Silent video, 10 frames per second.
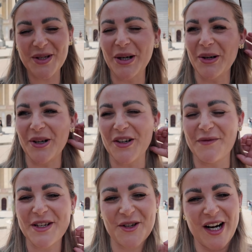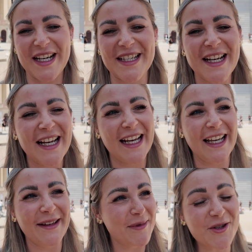tour of Madrid.
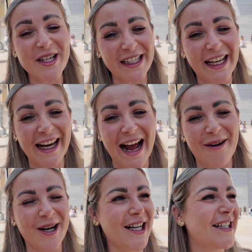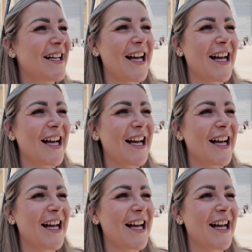Madrid in an hour.